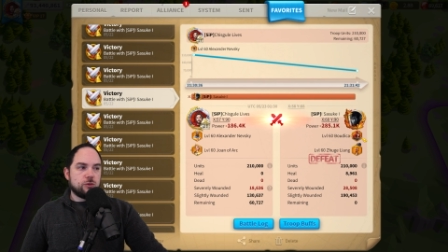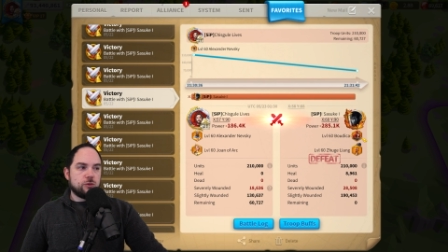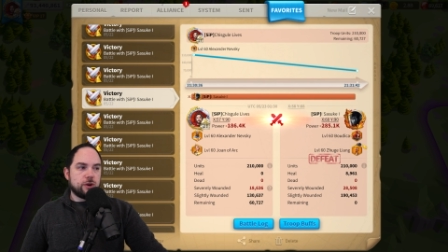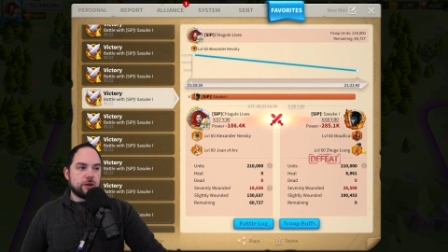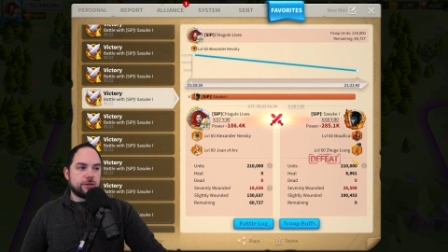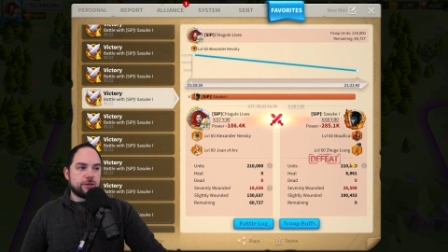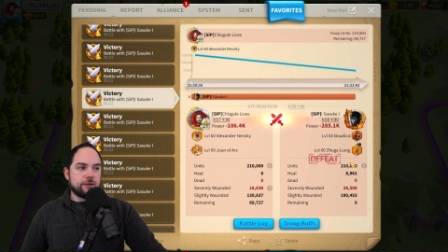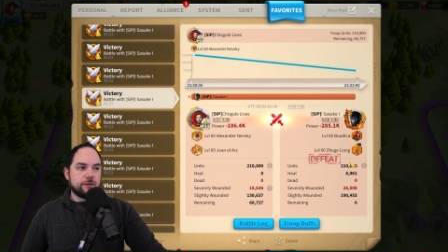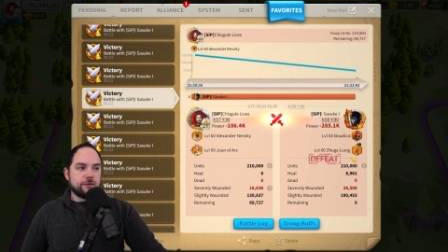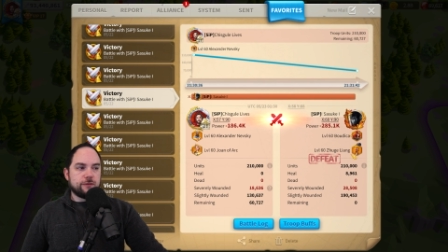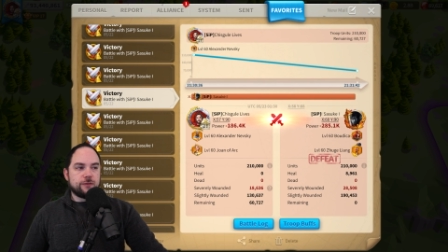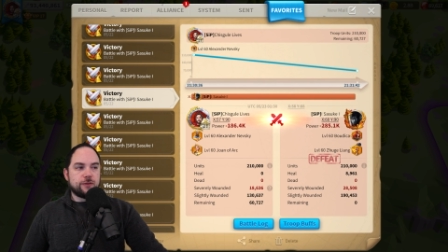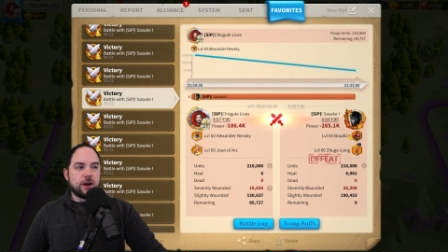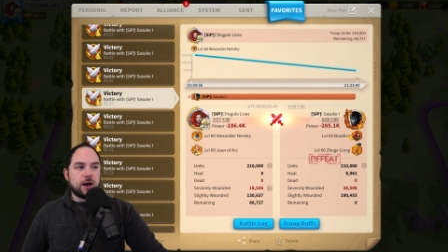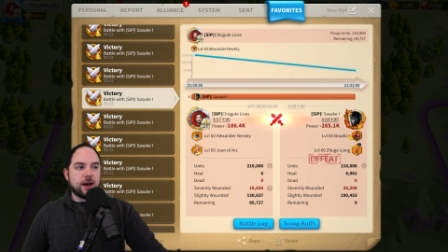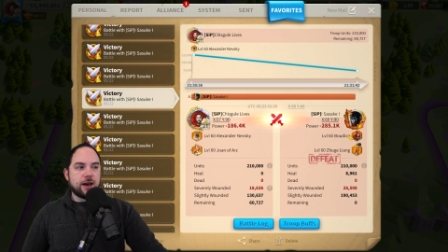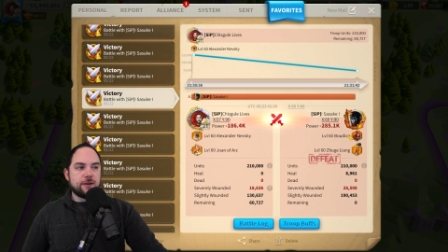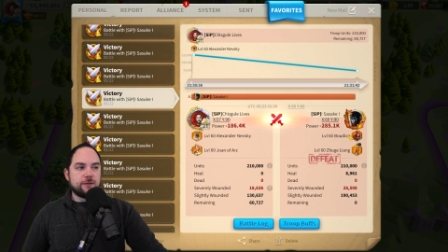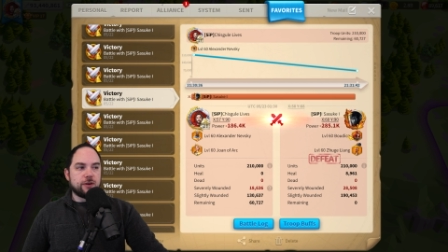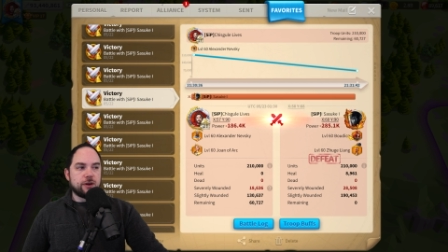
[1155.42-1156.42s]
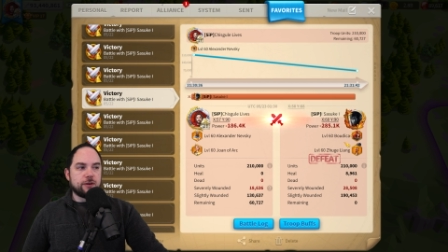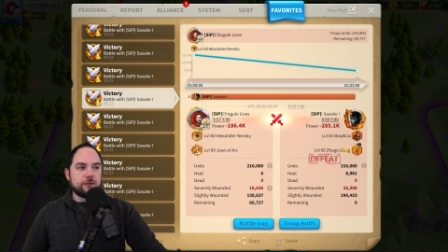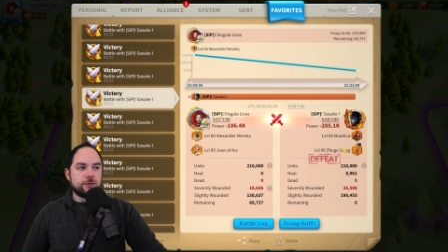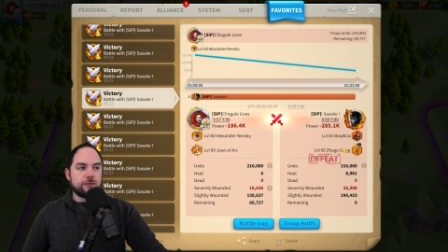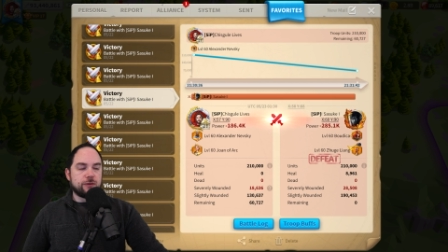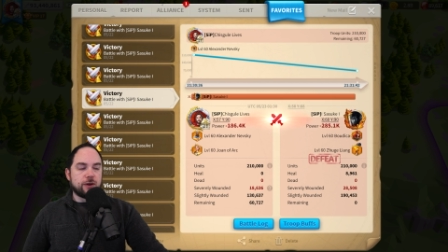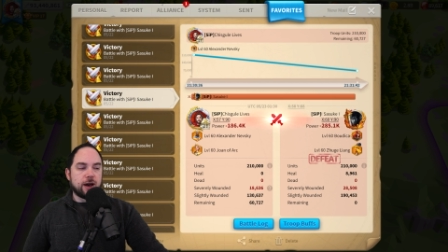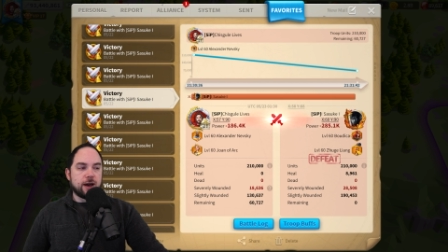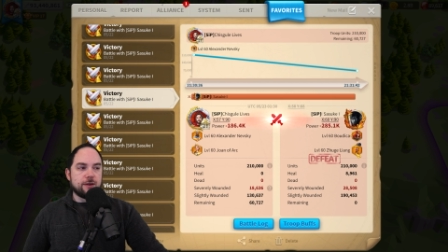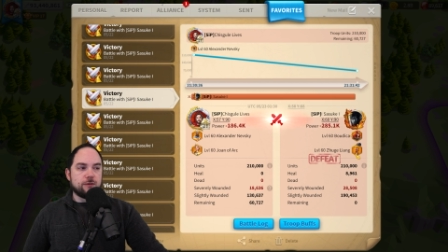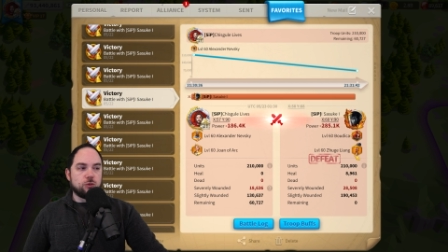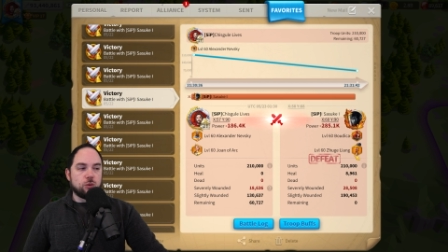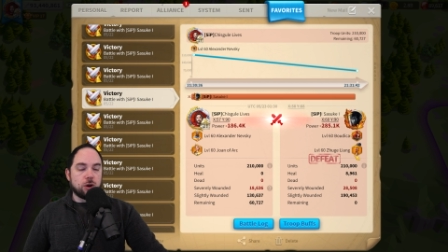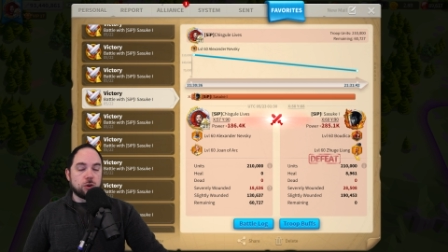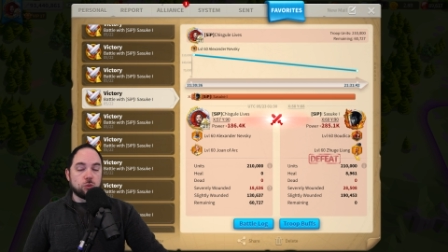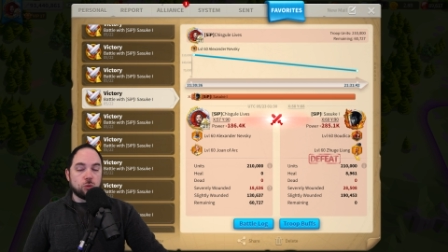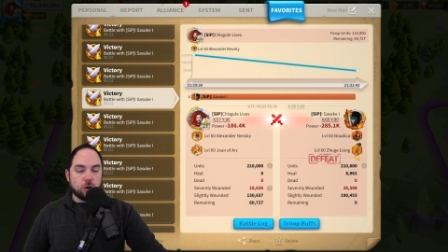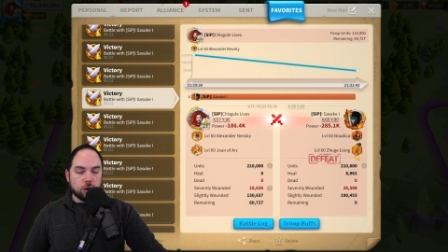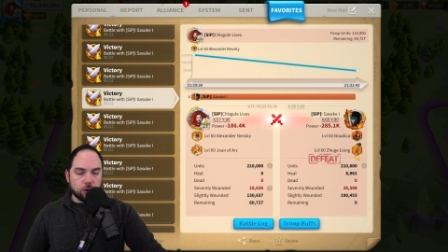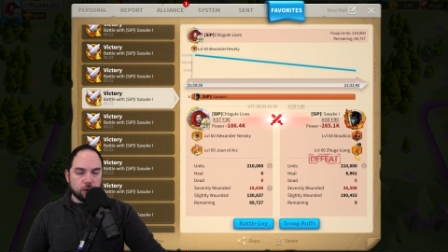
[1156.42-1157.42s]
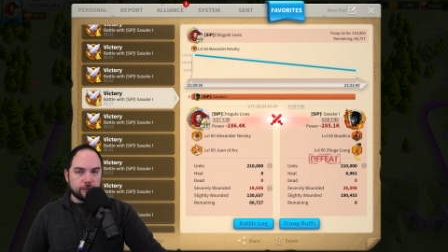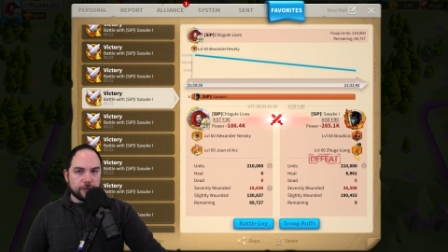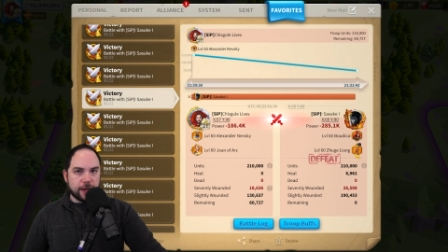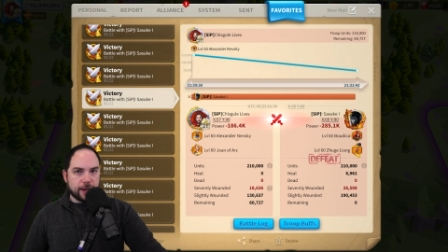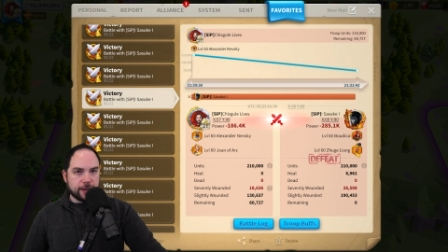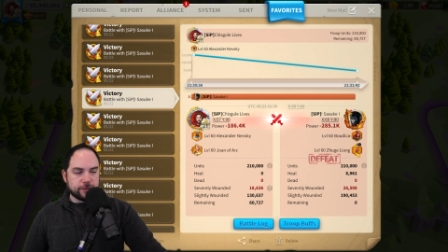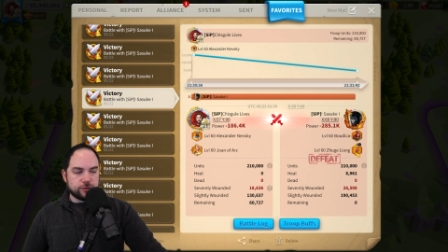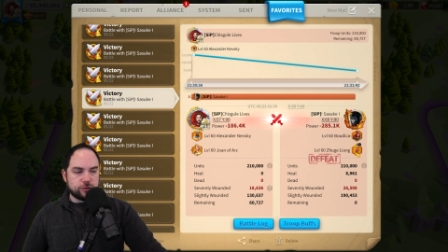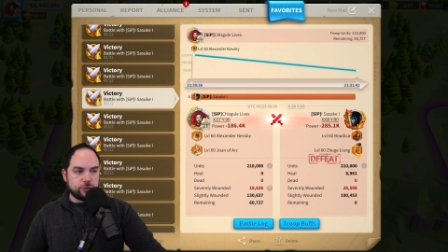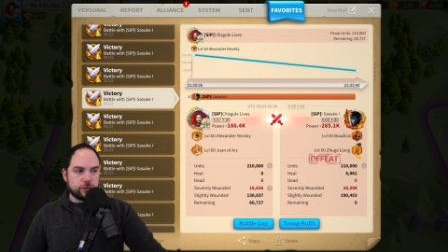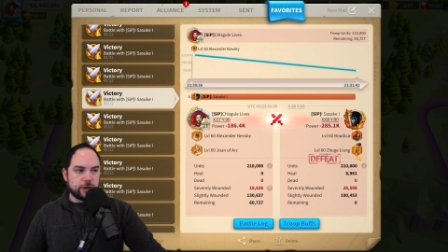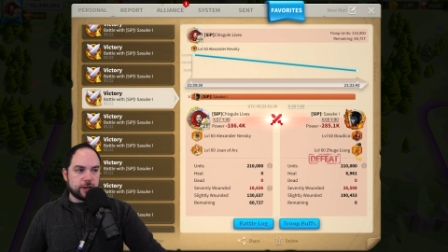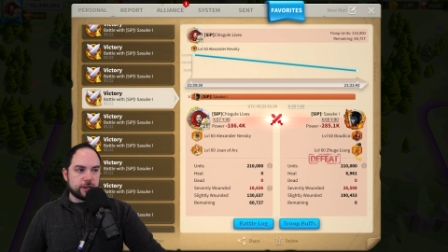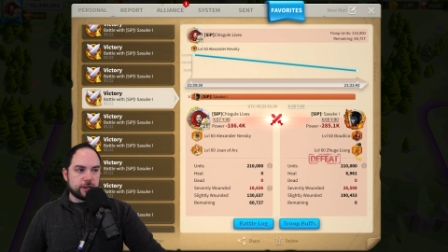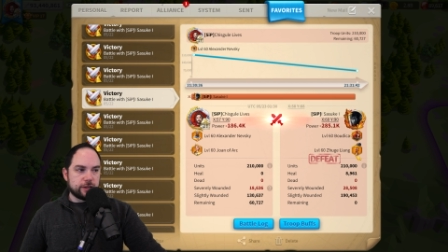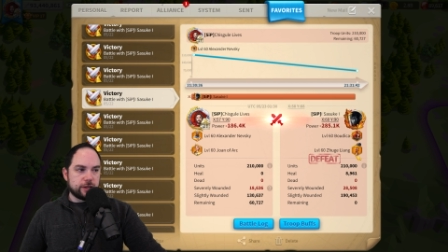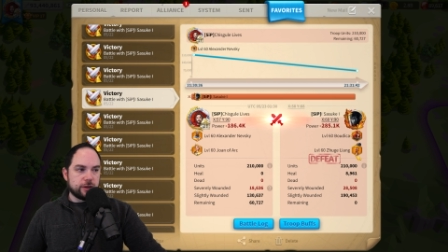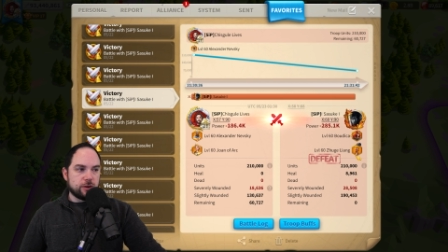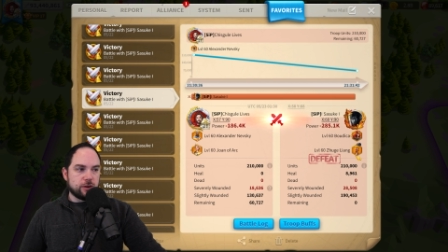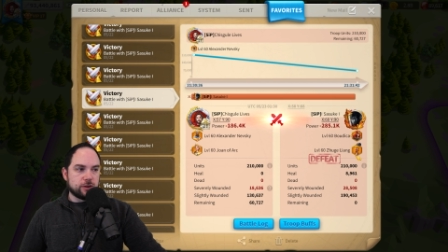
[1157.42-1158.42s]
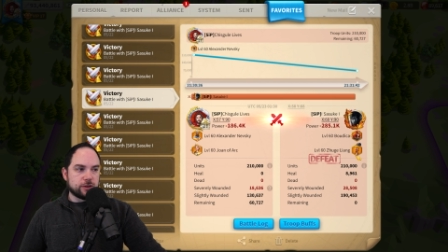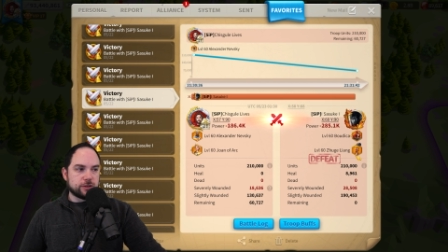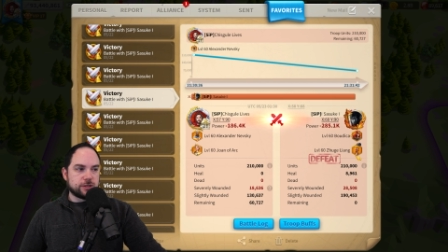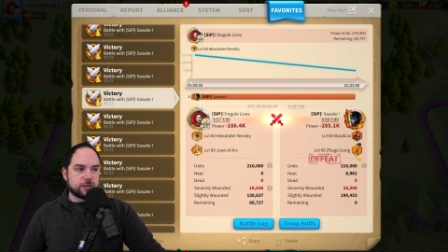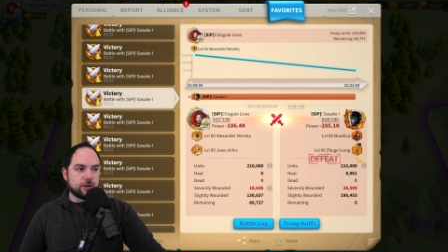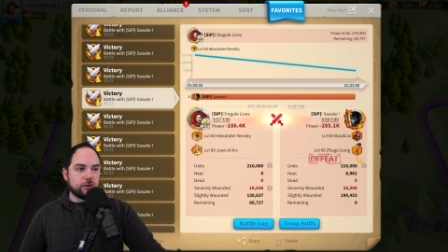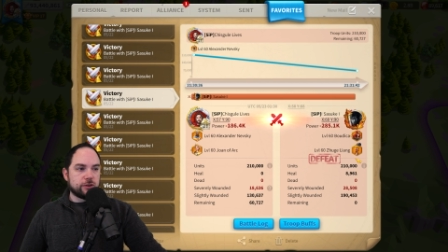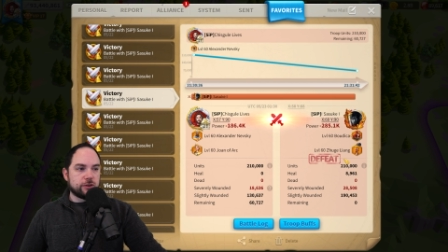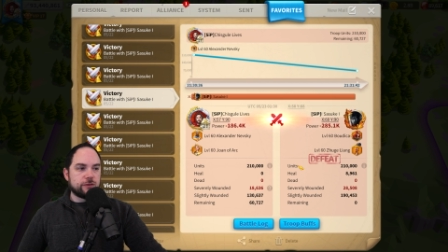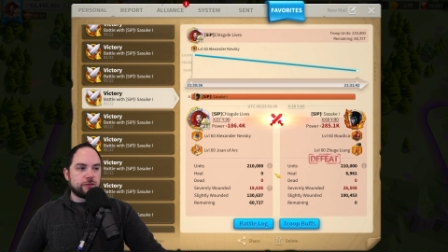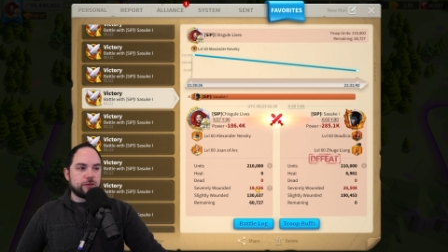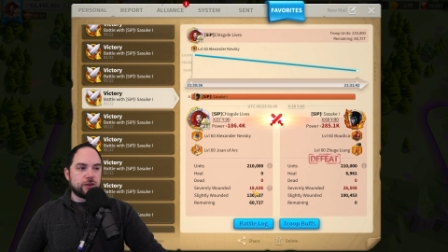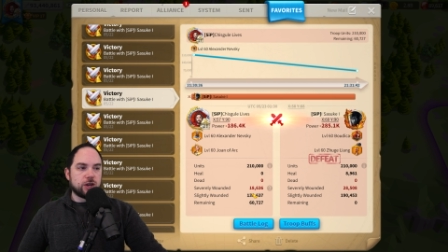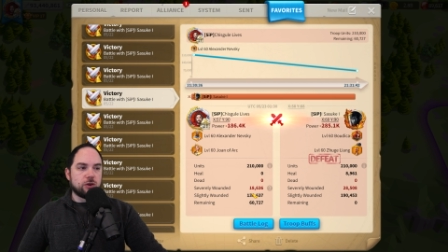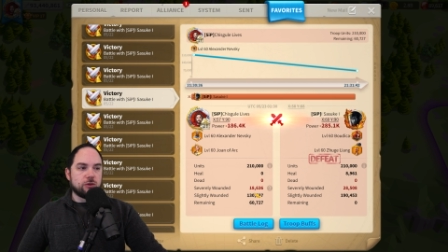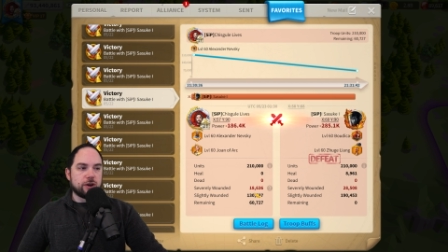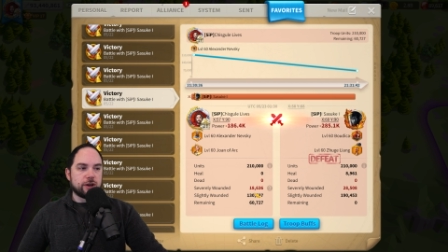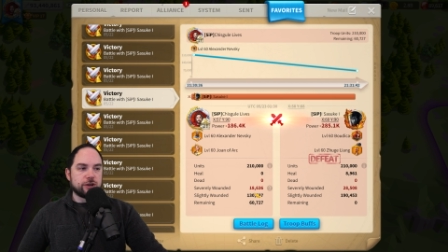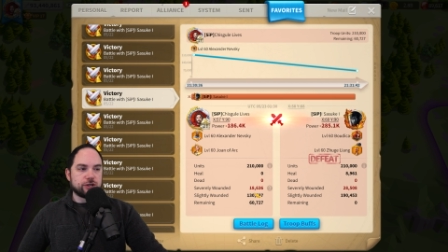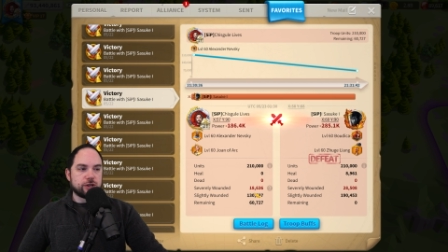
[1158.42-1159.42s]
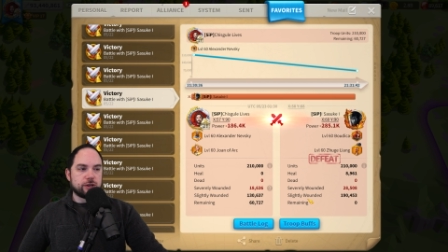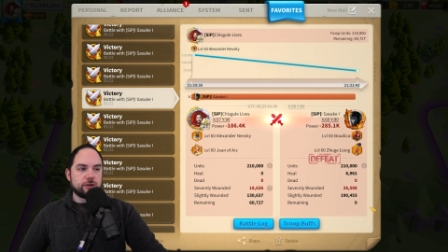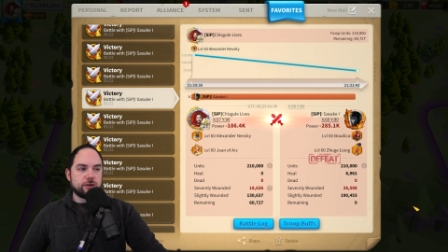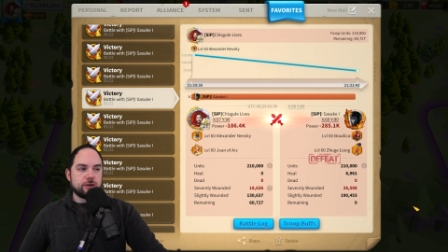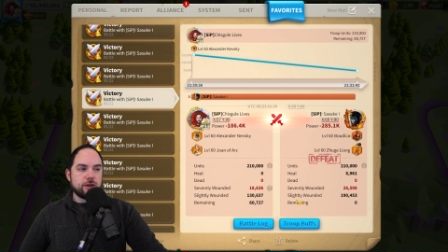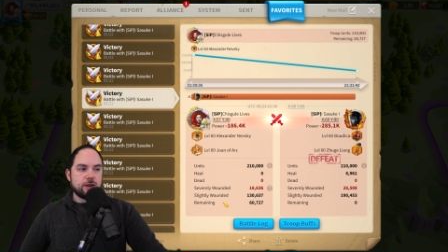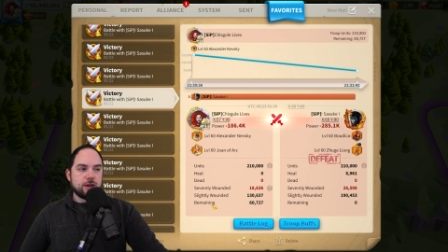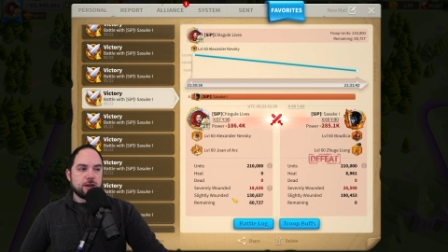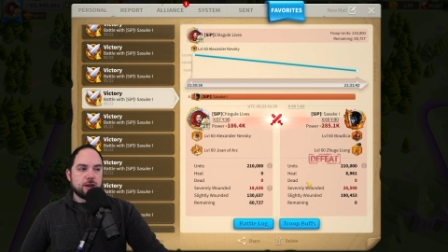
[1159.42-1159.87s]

with 5511 on that Zhuge Liang skill configuration,